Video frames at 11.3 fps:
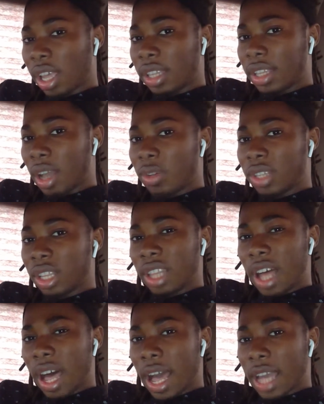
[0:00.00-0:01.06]
That was a
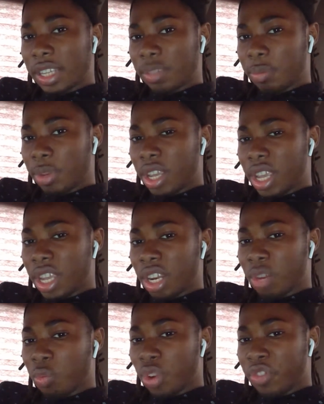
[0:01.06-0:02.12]
lot I just put
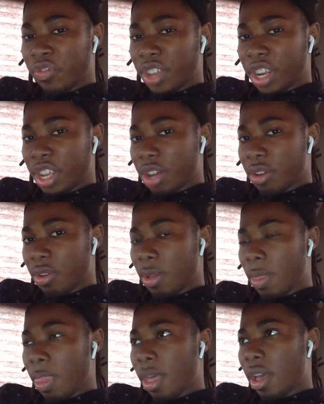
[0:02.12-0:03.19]
in one video.
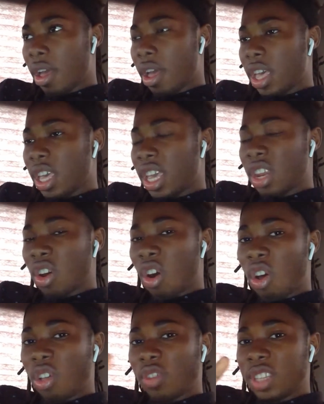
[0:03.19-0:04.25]
And
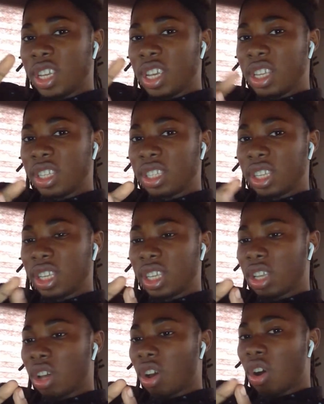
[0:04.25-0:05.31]
all of these
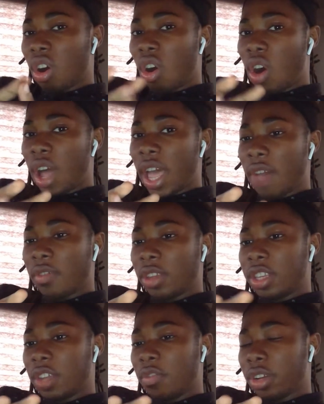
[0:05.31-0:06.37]
all have a
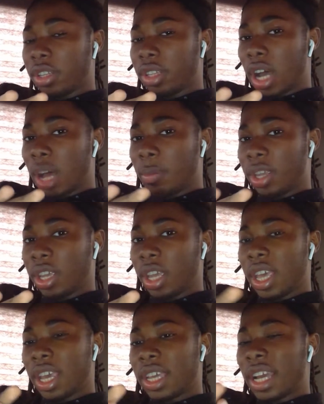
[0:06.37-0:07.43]
different topic,
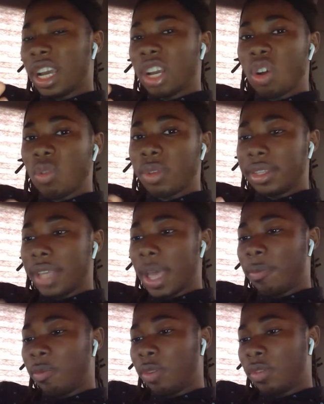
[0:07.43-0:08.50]
and I could go in
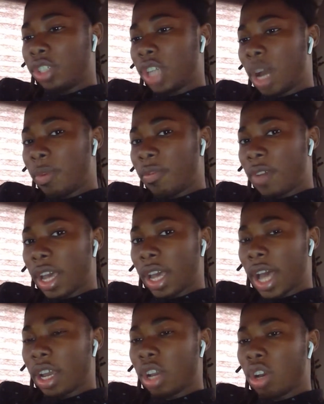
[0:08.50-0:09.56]
depth with Shopify.
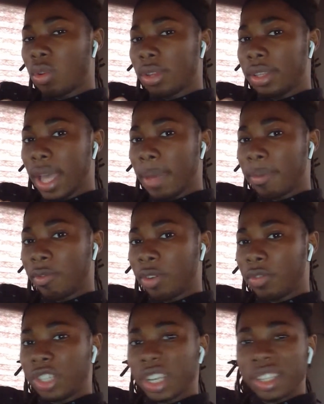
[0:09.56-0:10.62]
I could go in depth with
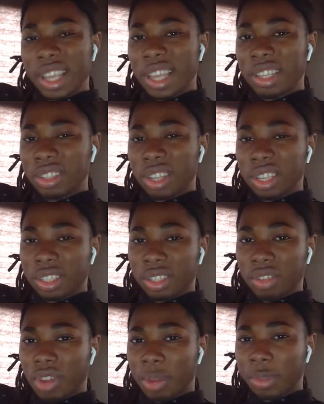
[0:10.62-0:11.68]
just
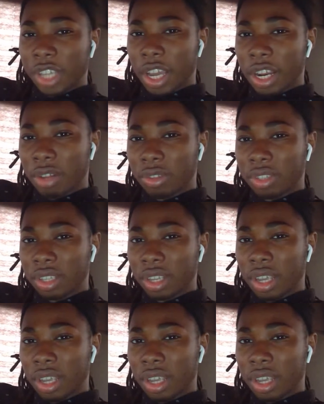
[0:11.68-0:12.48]
Instagram shout outs.